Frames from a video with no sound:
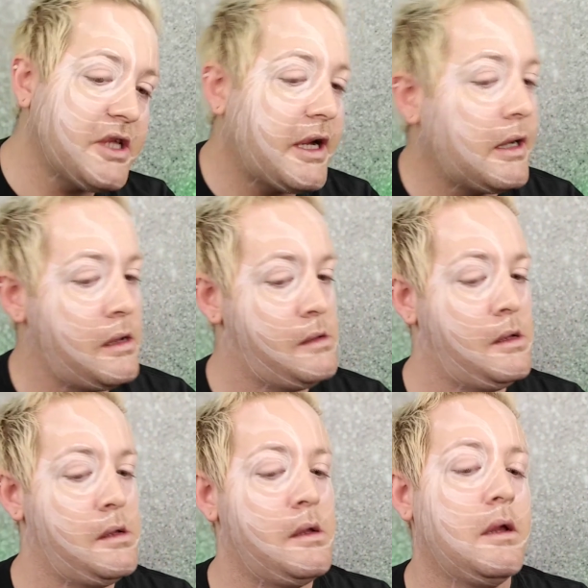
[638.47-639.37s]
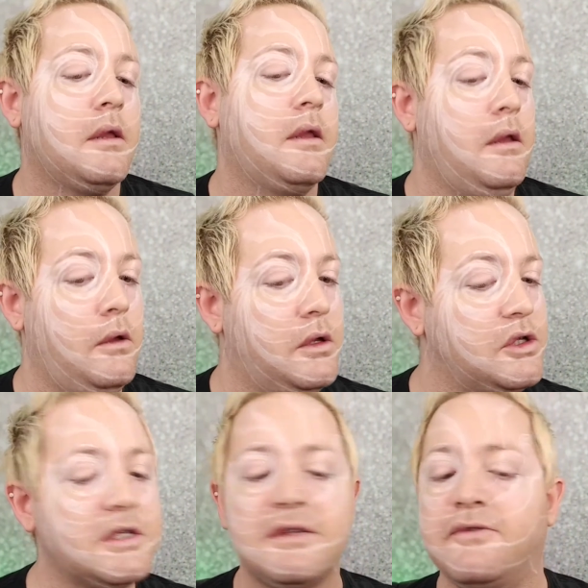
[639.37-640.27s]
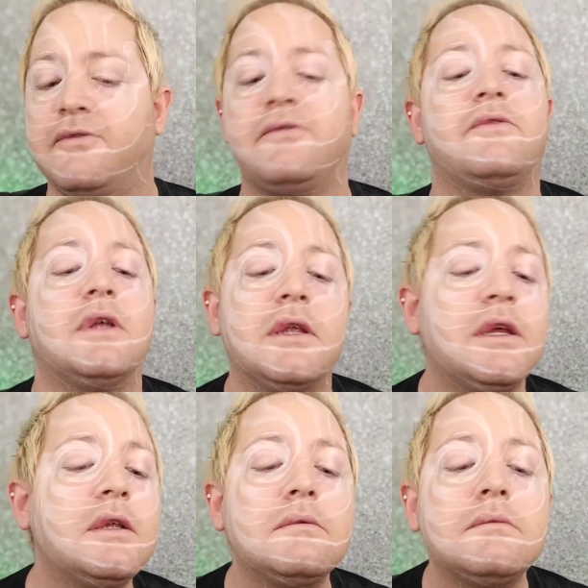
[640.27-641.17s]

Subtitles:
there, and then you can just fill it in.